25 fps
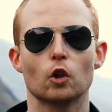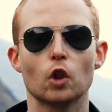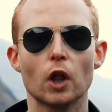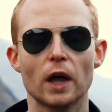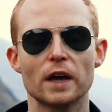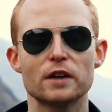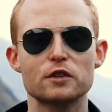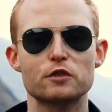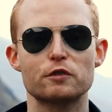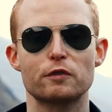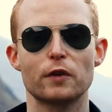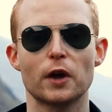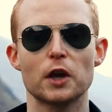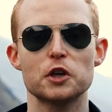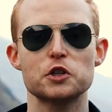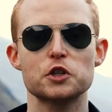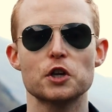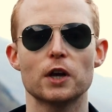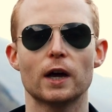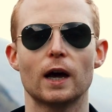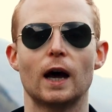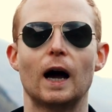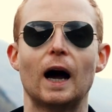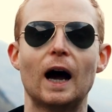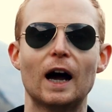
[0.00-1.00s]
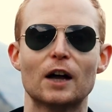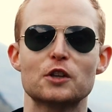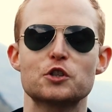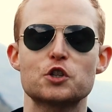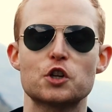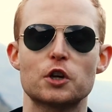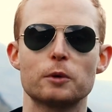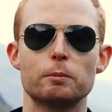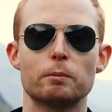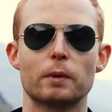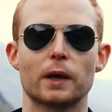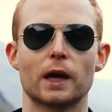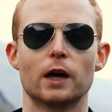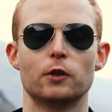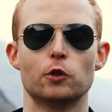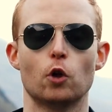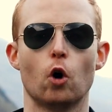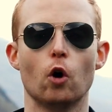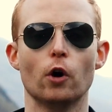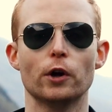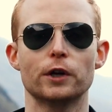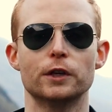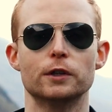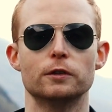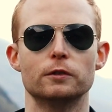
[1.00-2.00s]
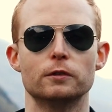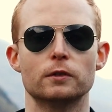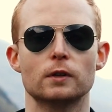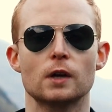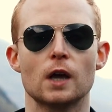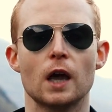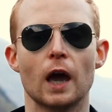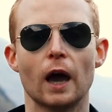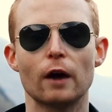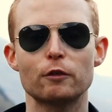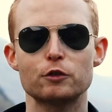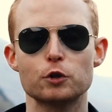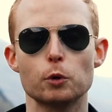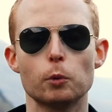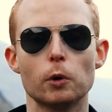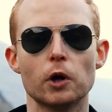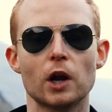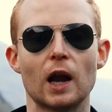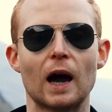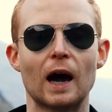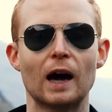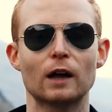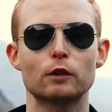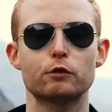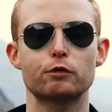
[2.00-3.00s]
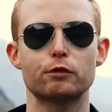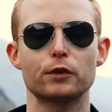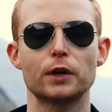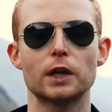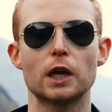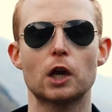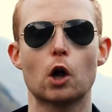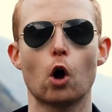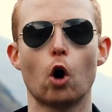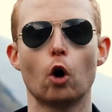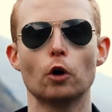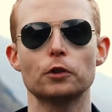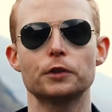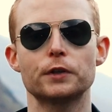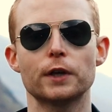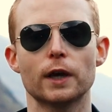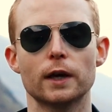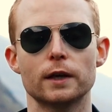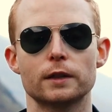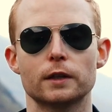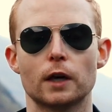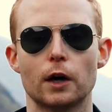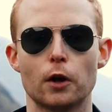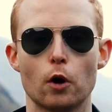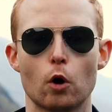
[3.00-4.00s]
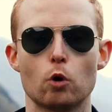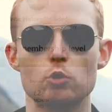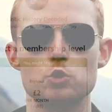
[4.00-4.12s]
Let's face it, ads can be annoying. If you want ad-free content and